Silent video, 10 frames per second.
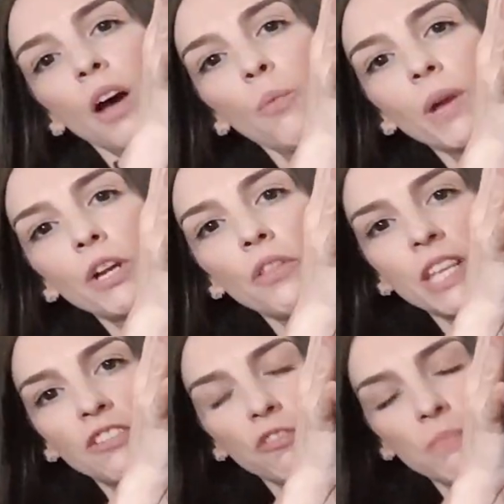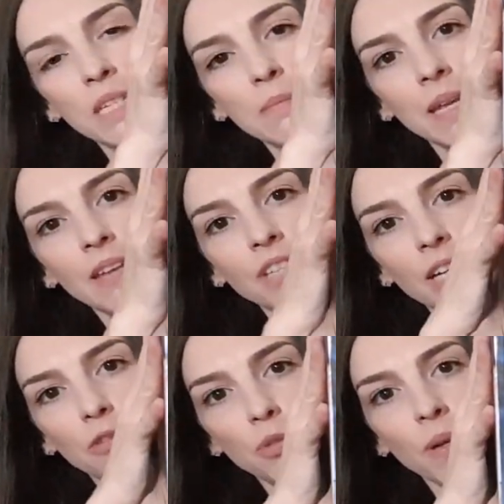We got this from Smith's and
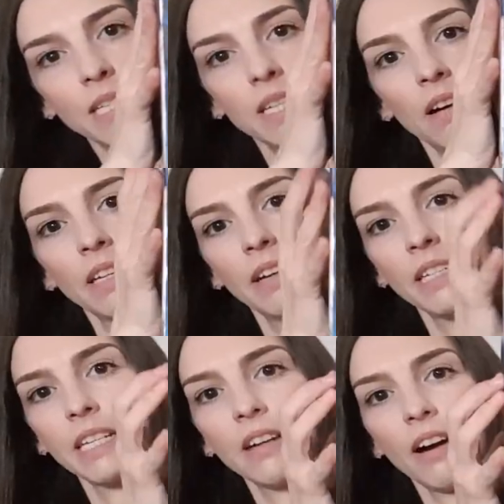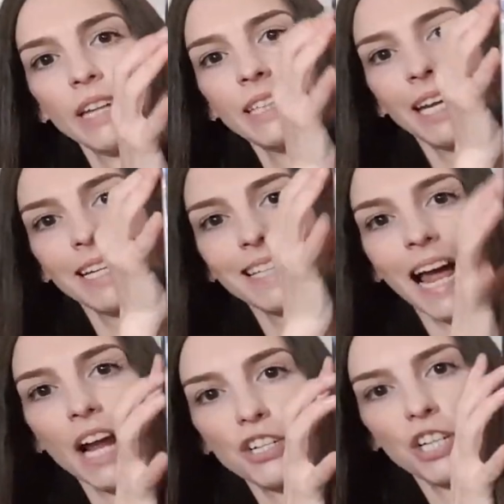it was 29.99, and it's
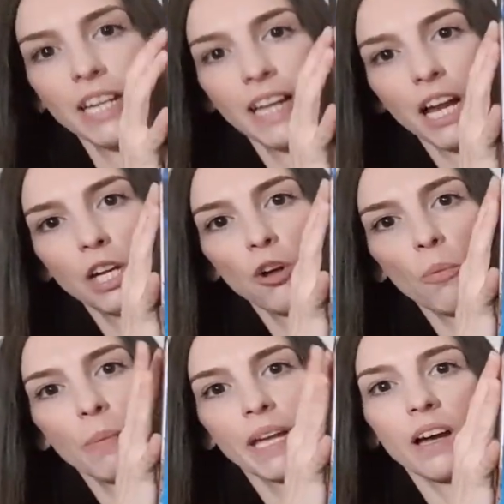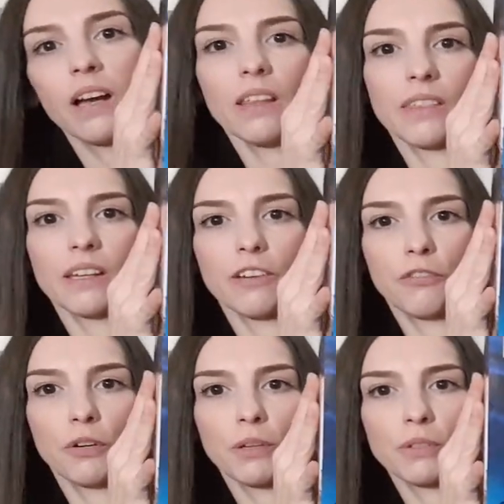actually a lot bigger than I
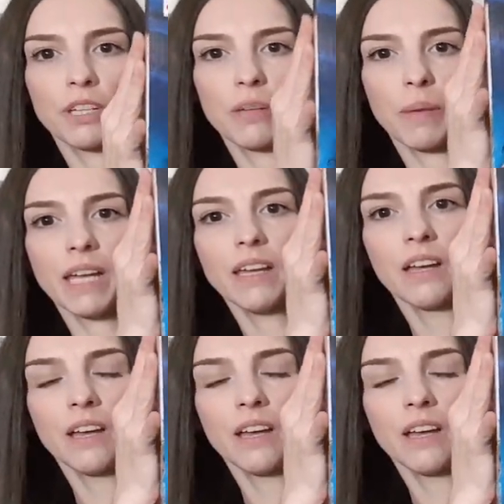thought it was going to be.